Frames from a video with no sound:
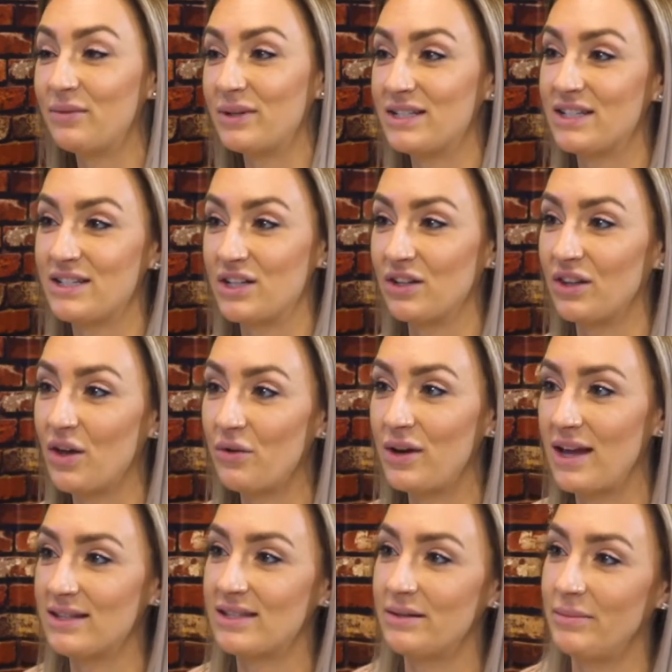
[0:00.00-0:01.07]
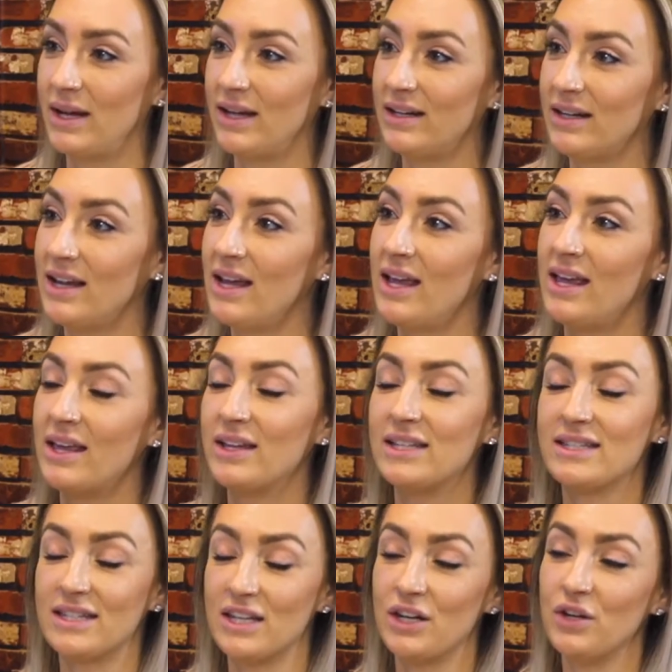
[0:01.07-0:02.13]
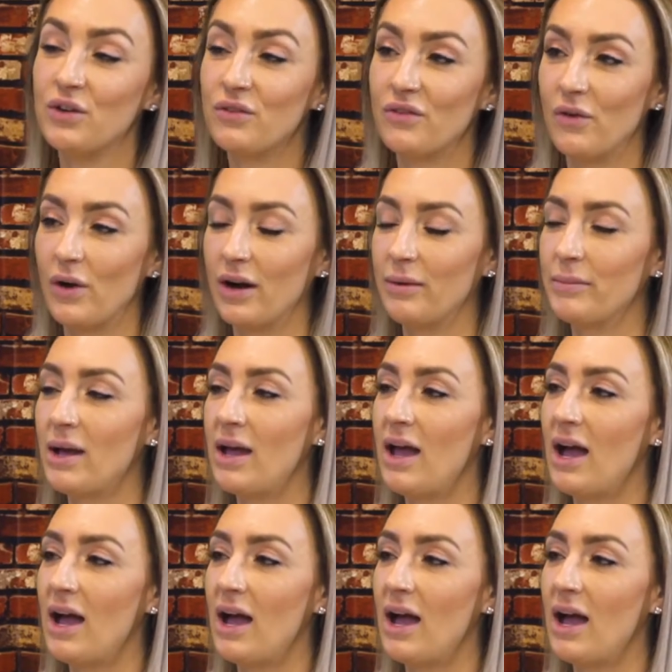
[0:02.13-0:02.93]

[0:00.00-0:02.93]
which is your loan estimate. Okay. It's the new form.